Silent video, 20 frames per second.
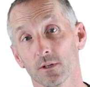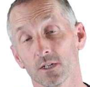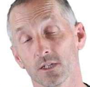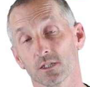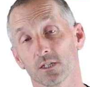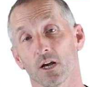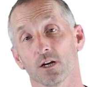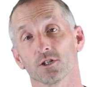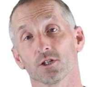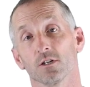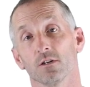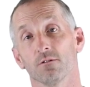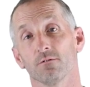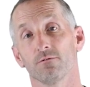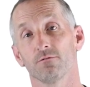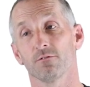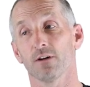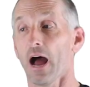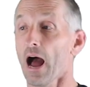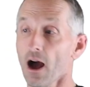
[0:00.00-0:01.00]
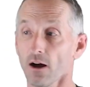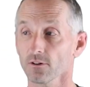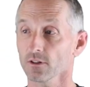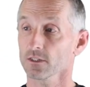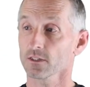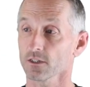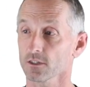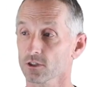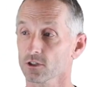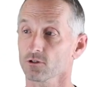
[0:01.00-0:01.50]
a discussion of how
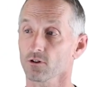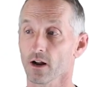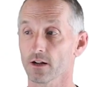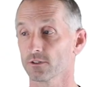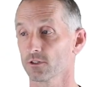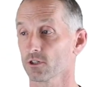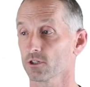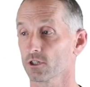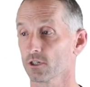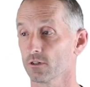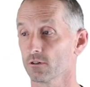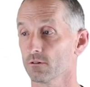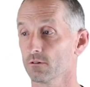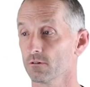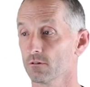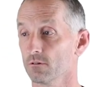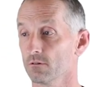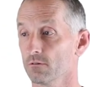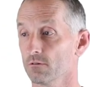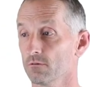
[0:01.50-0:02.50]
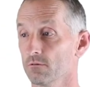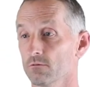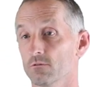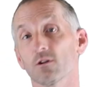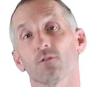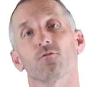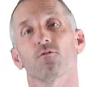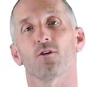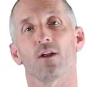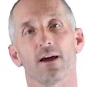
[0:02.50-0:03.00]
did this transition
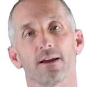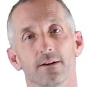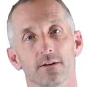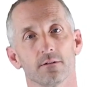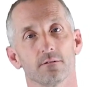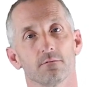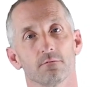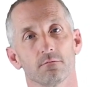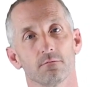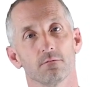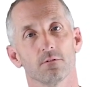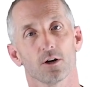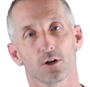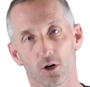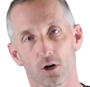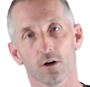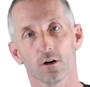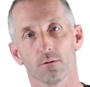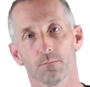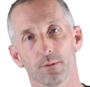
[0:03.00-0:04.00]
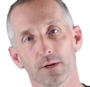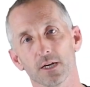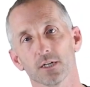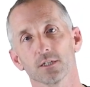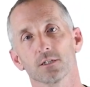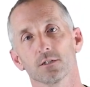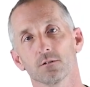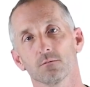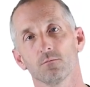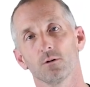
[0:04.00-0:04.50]
to flight occur?
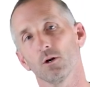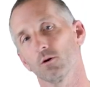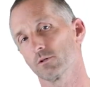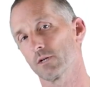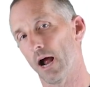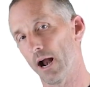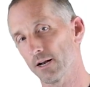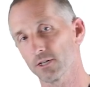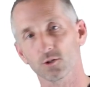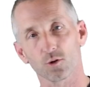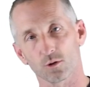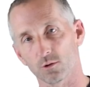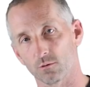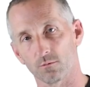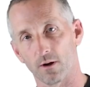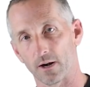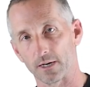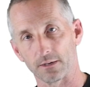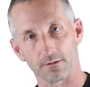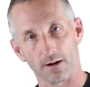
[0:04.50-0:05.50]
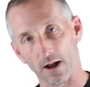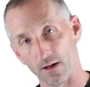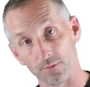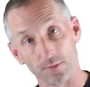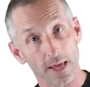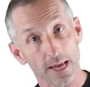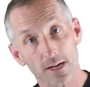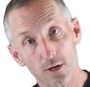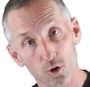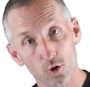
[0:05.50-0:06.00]
Because we know dinosaurs are running around.
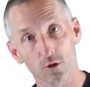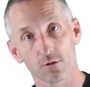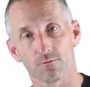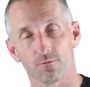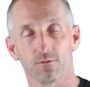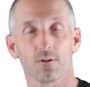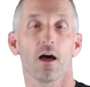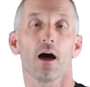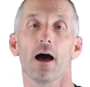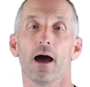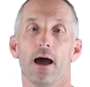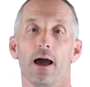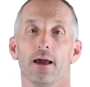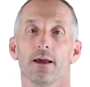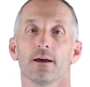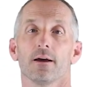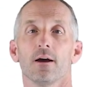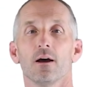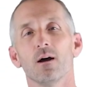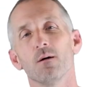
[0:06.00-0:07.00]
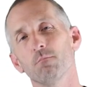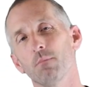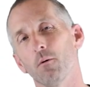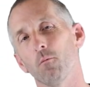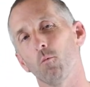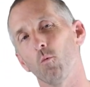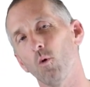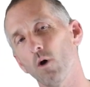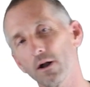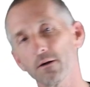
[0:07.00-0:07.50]
They couldn't fly.
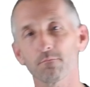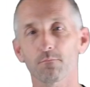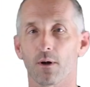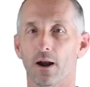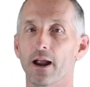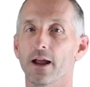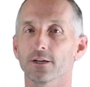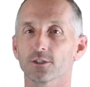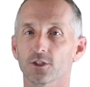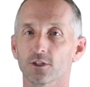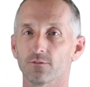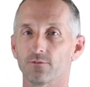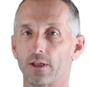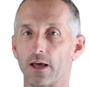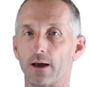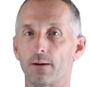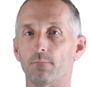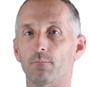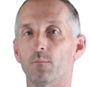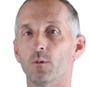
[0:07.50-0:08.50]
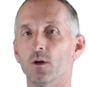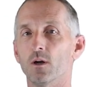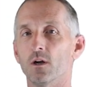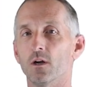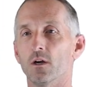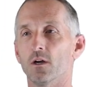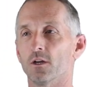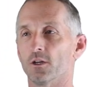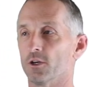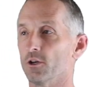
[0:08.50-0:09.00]
But one branch of them
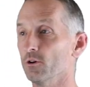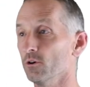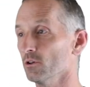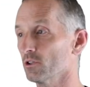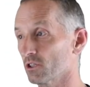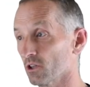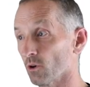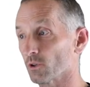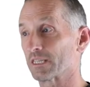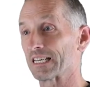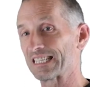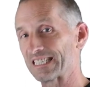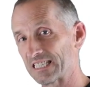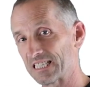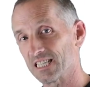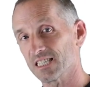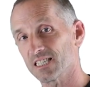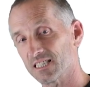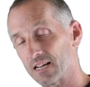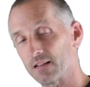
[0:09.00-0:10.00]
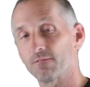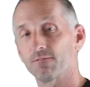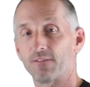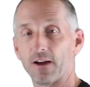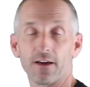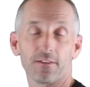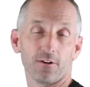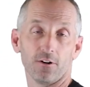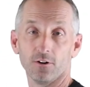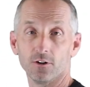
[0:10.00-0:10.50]
used those existing
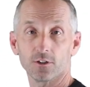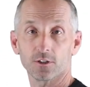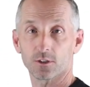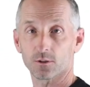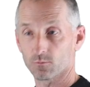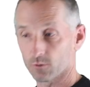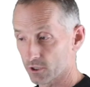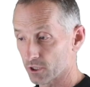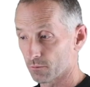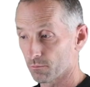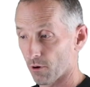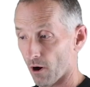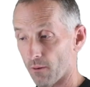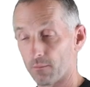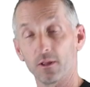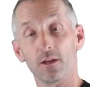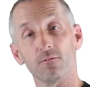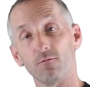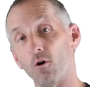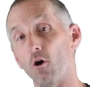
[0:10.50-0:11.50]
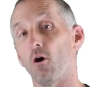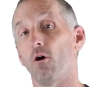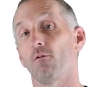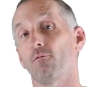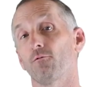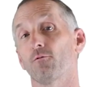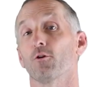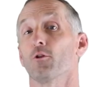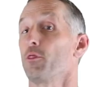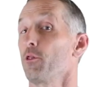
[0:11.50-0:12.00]
feathers, which had probably
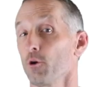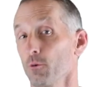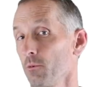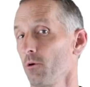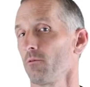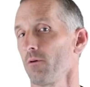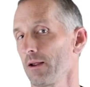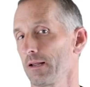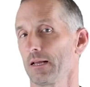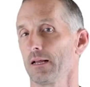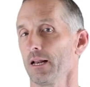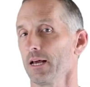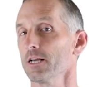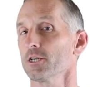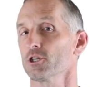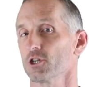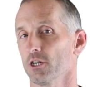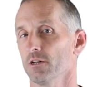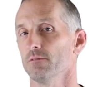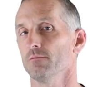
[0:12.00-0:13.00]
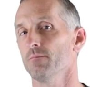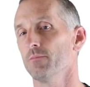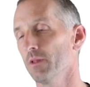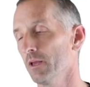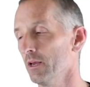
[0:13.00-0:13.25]
evolved for thermoregulation,